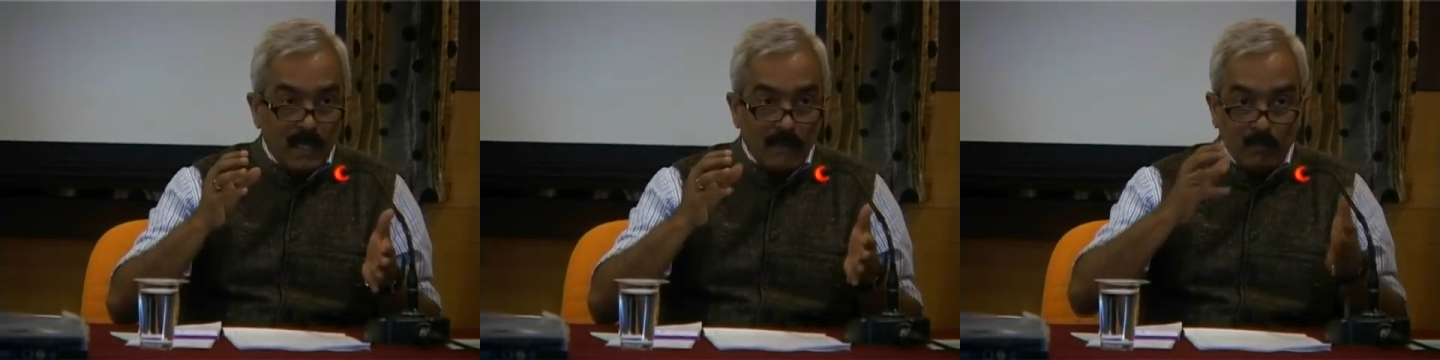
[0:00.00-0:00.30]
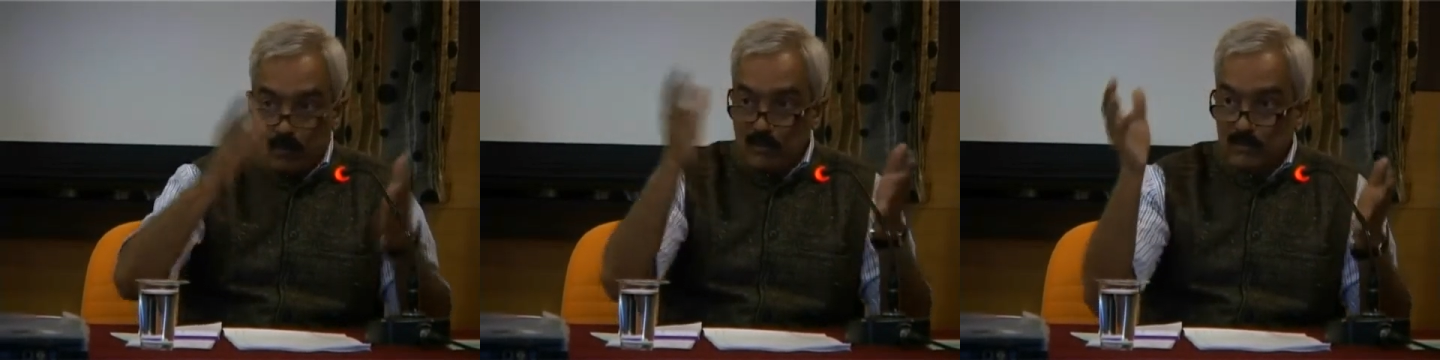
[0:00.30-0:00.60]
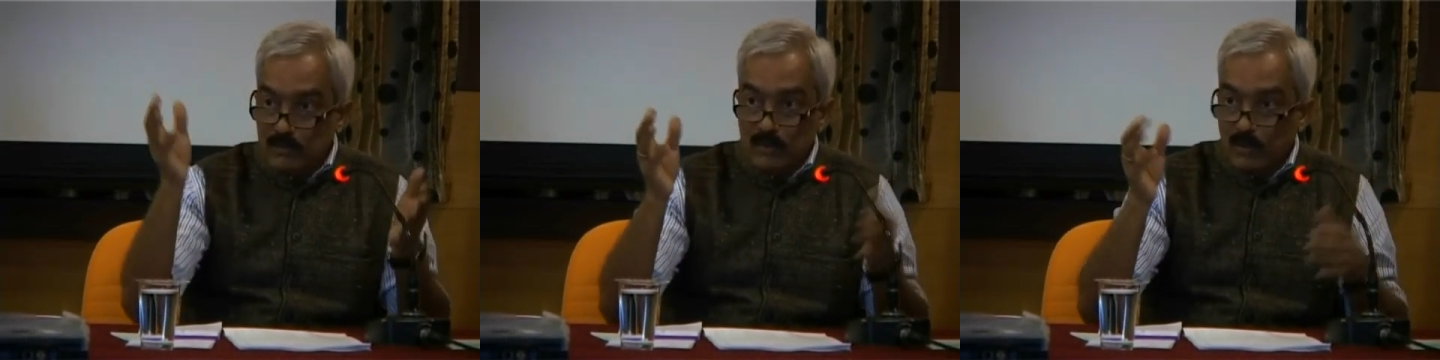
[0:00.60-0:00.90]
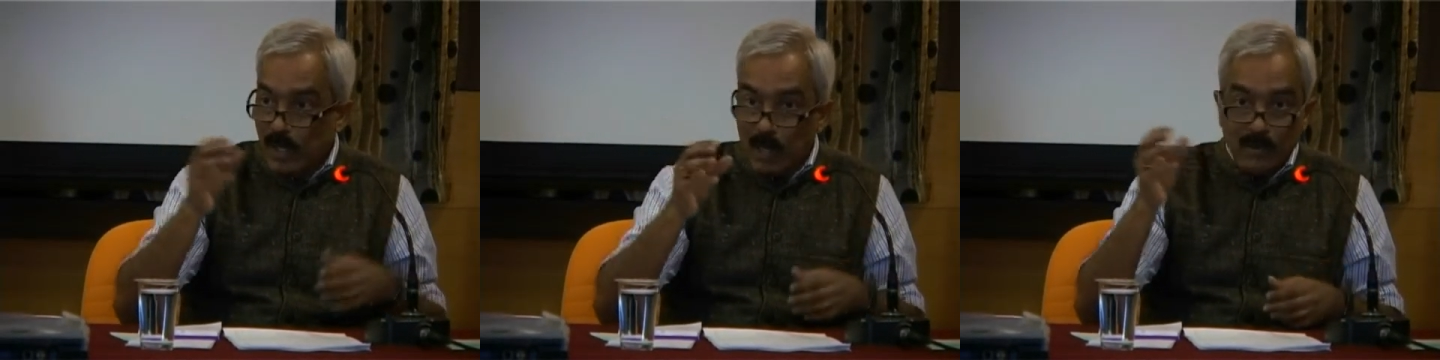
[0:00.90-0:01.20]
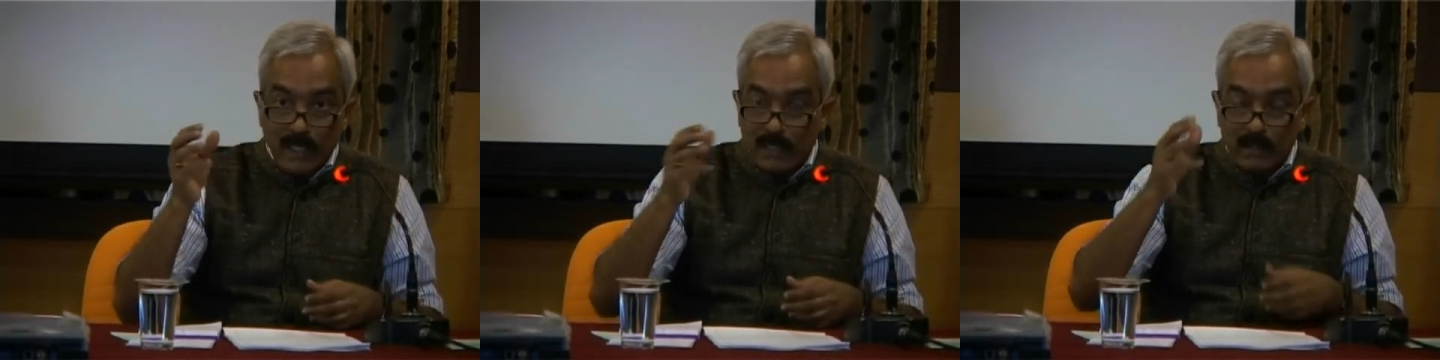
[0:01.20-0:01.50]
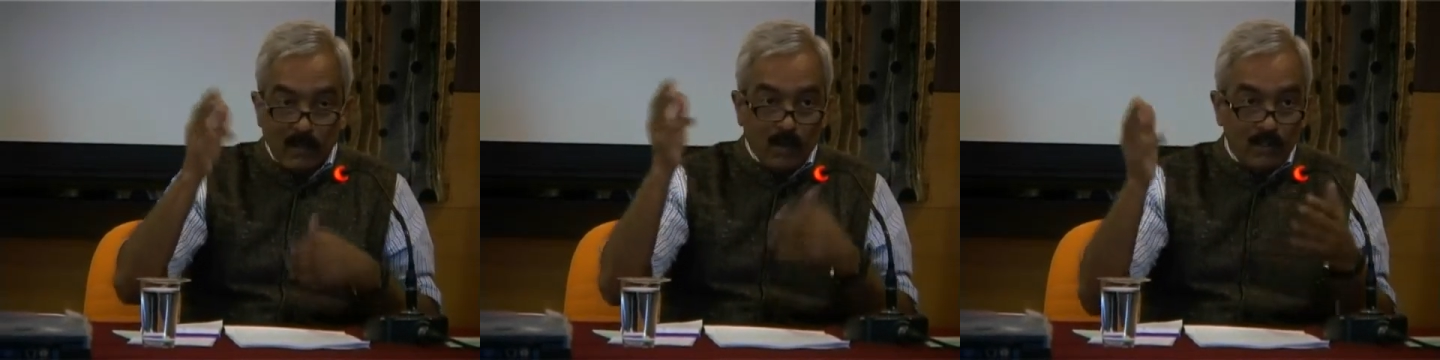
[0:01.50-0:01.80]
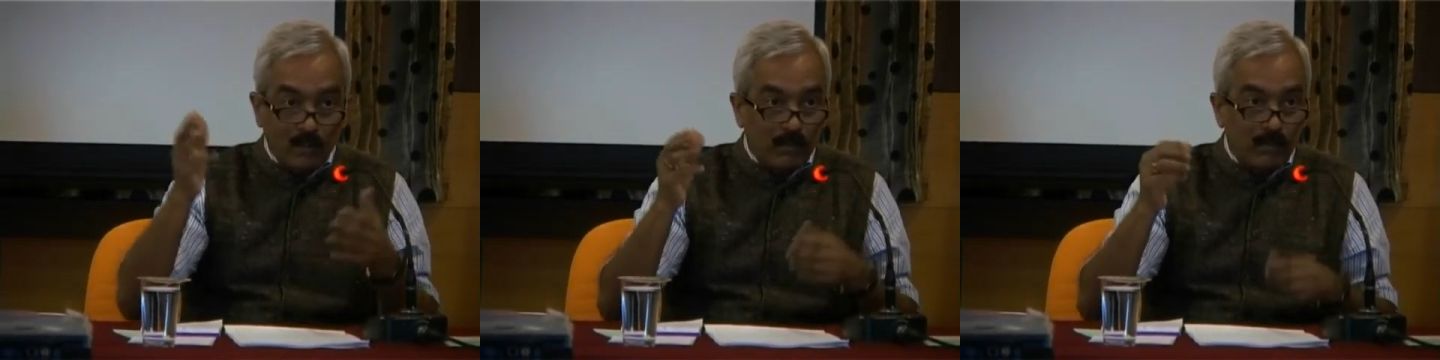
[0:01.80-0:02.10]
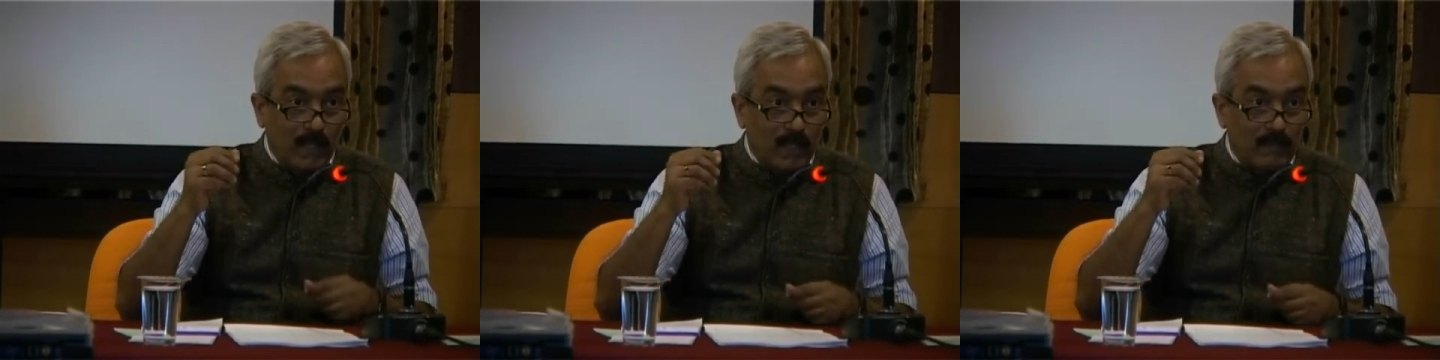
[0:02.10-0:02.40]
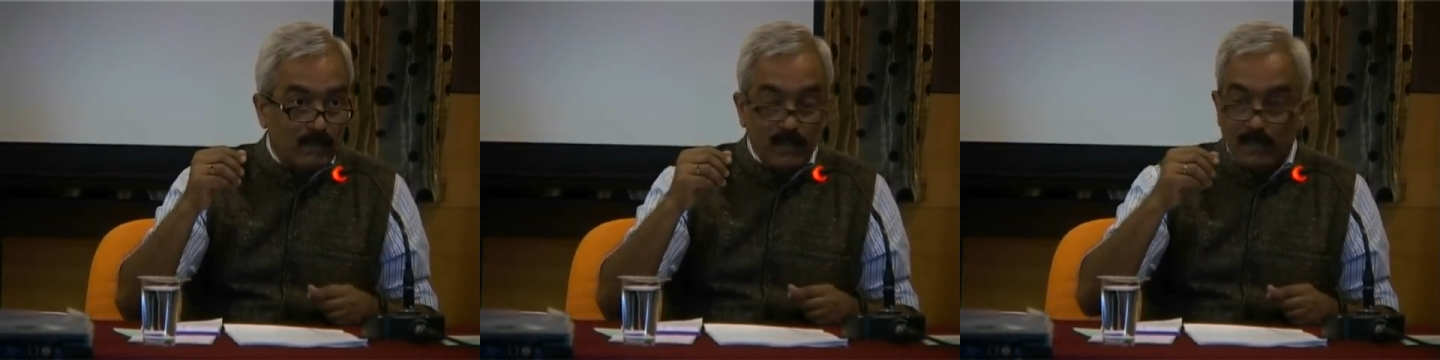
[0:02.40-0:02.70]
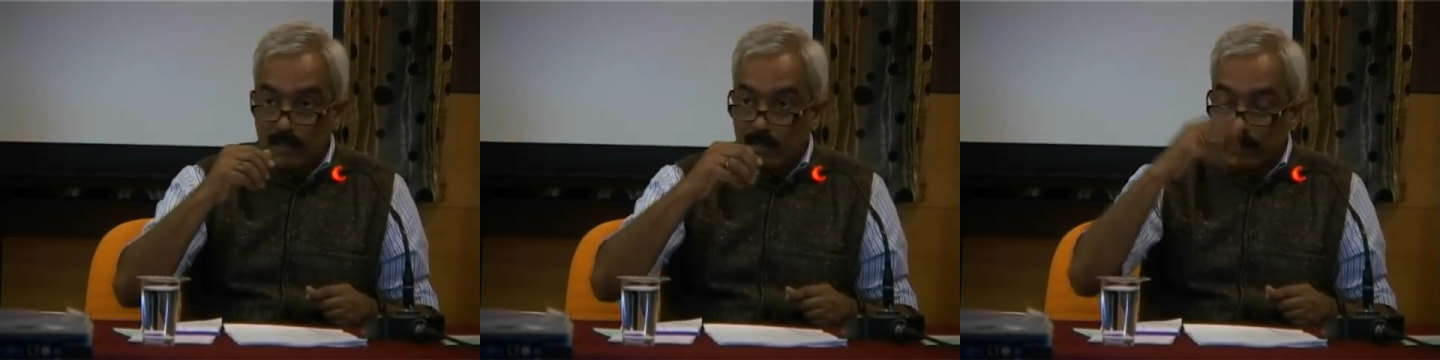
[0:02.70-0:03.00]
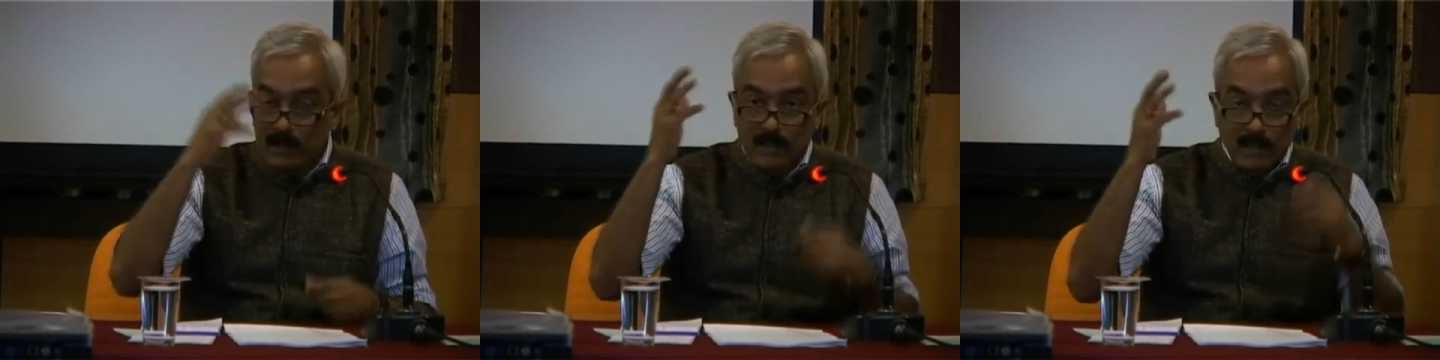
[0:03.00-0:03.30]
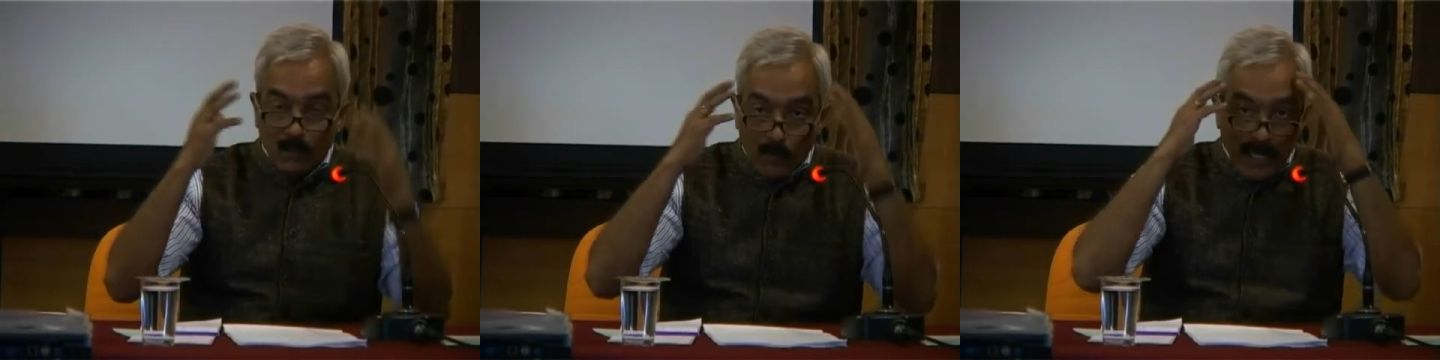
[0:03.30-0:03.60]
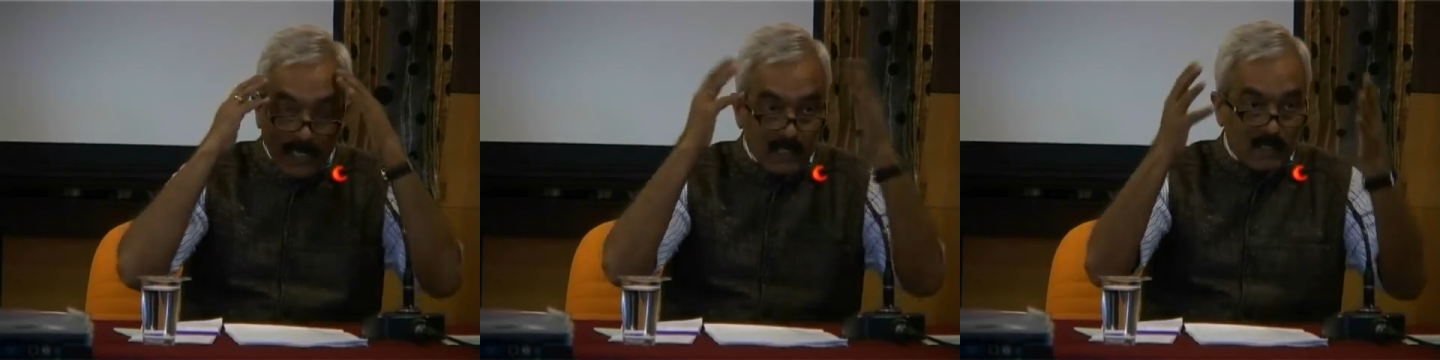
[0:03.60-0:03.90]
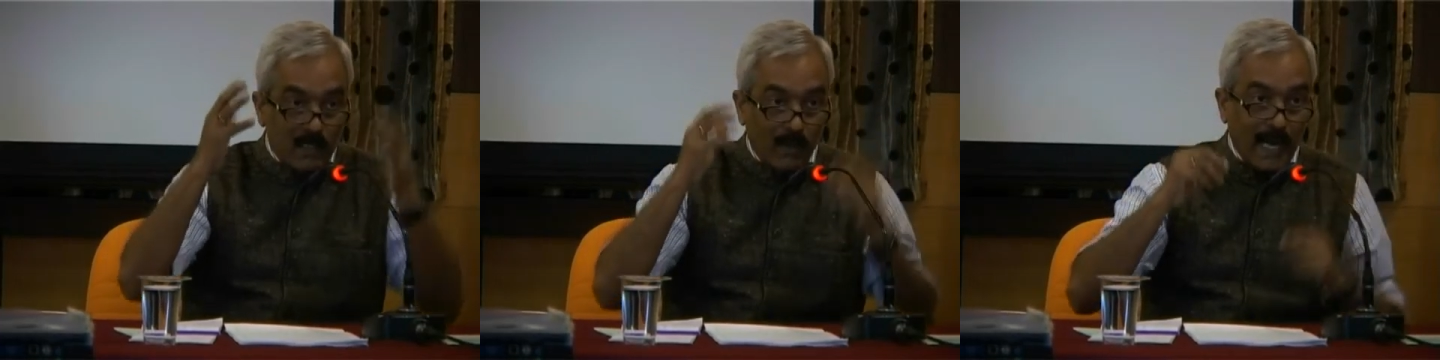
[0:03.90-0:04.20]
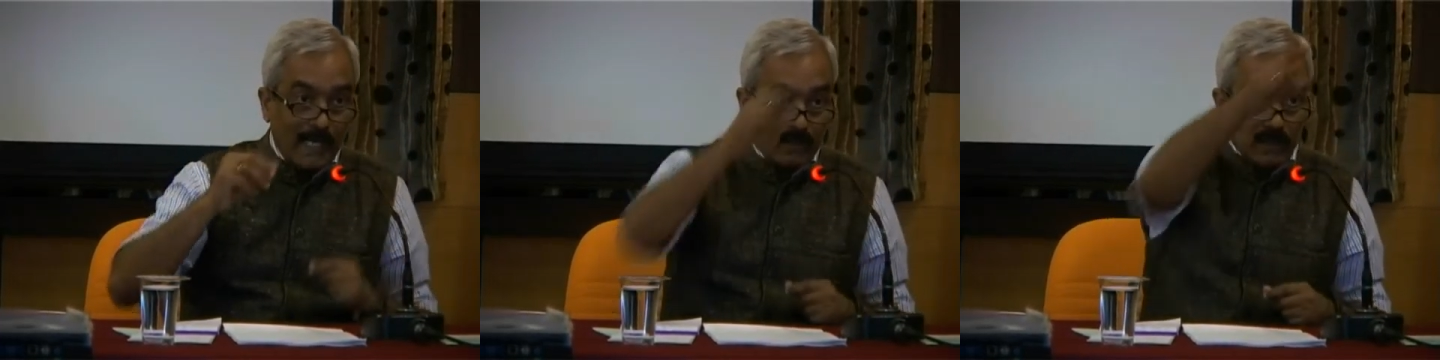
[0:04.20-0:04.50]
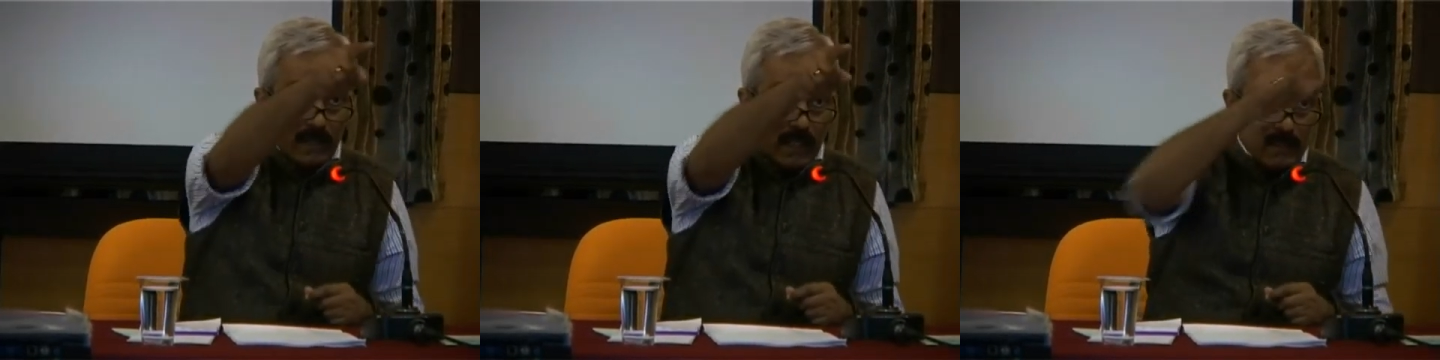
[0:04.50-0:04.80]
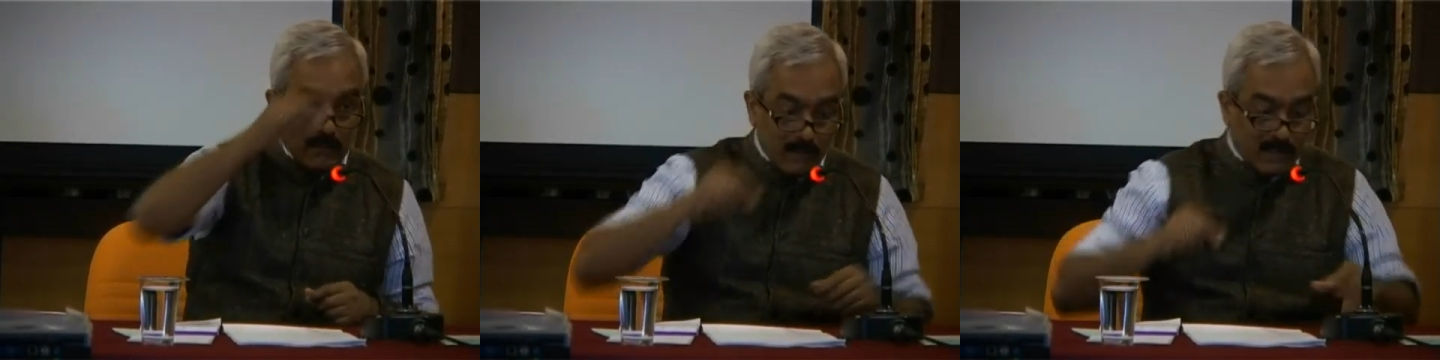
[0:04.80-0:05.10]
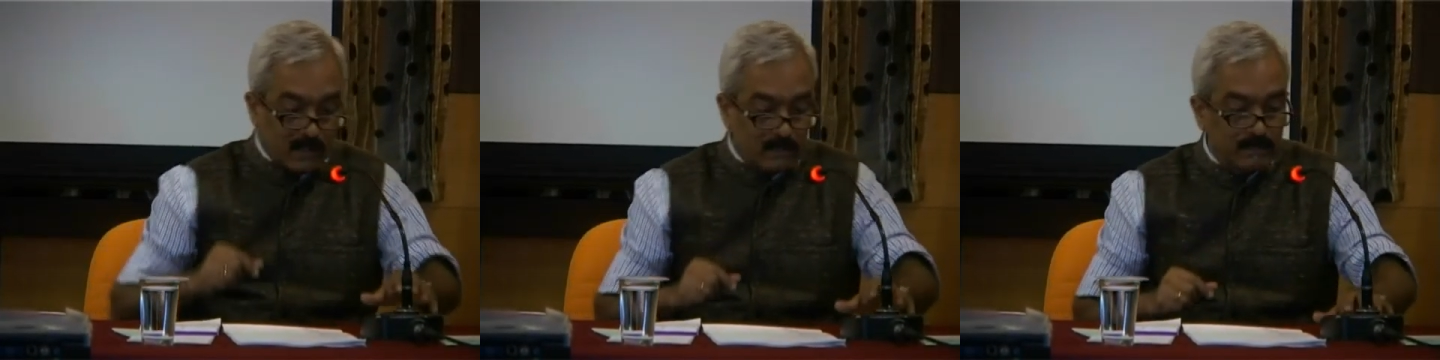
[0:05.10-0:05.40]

I'm going to look around and call you in the way I see your hands. Yes, please.